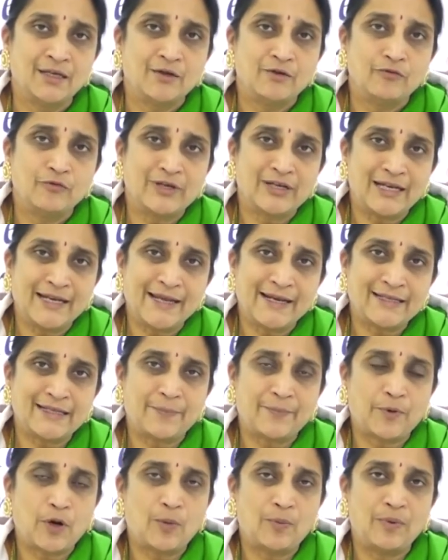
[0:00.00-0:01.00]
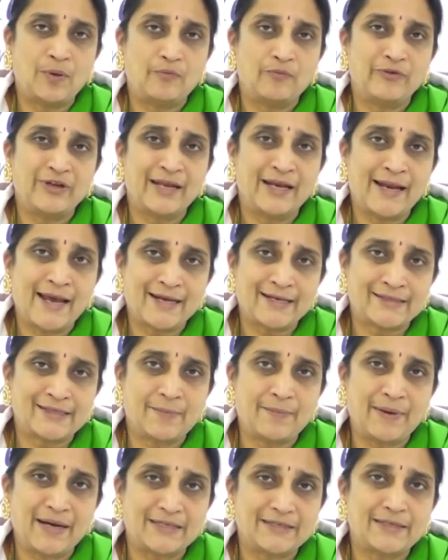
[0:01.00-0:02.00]
We clear the problem, we enhance the
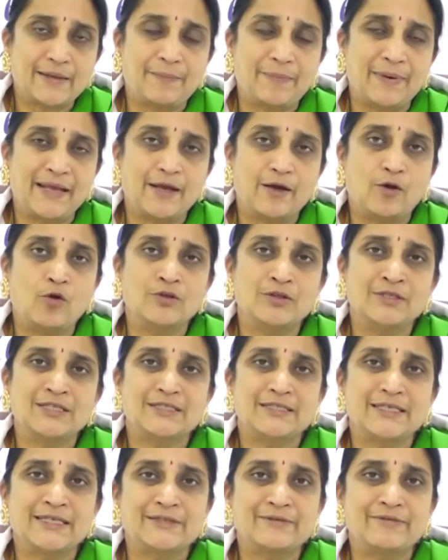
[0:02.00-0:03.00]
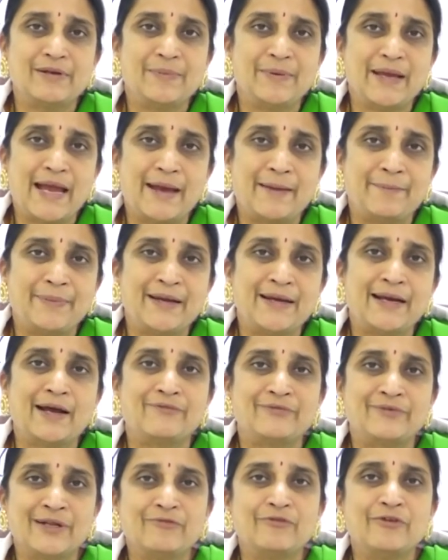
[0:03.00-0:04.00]
blood supply. All these things will be happened
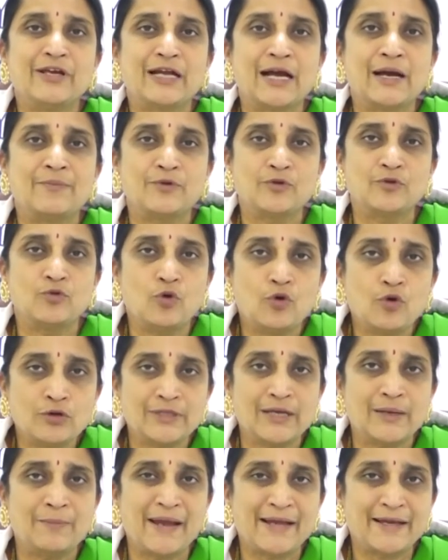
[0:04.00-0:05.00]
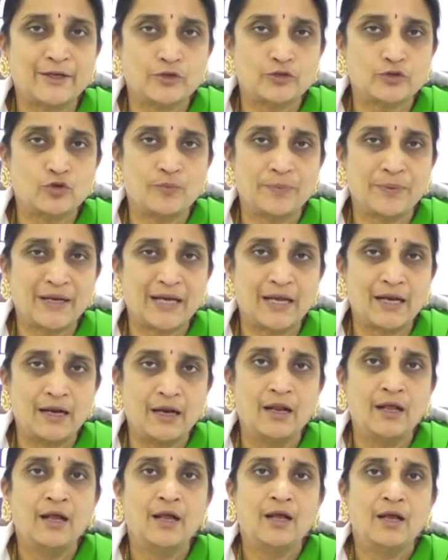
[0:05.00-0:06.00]
after we come to know the
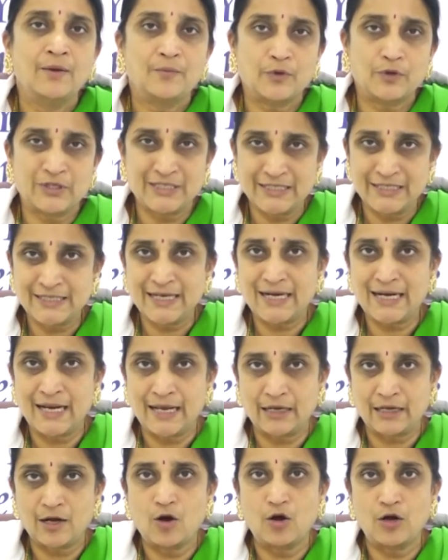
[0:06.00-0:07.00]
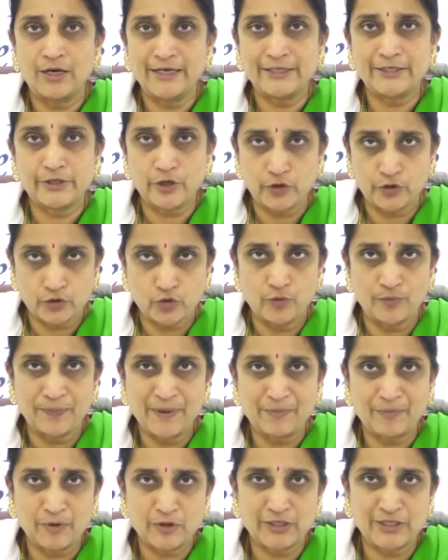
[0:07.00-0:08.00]
microscopical procedure called
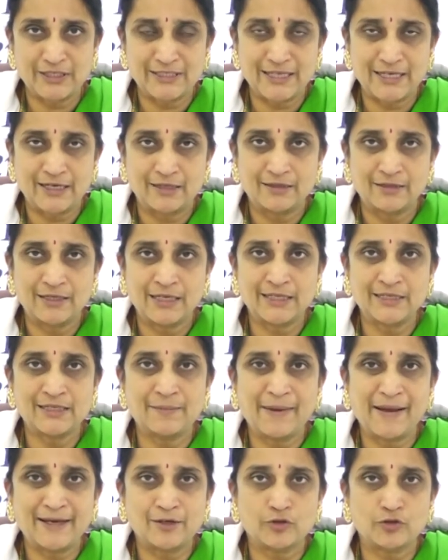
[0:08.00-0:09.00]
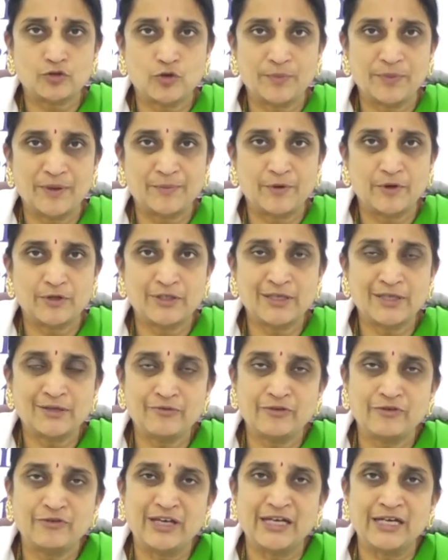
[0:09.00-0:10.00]
hysteroscopy procedure. That is the microscopy procedure.
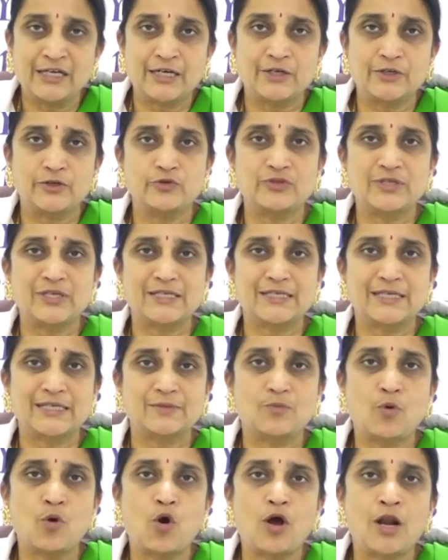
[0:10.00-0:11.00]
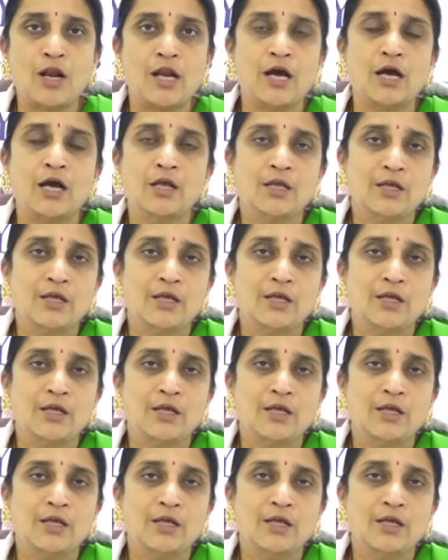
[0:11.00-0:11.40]
We introduce a small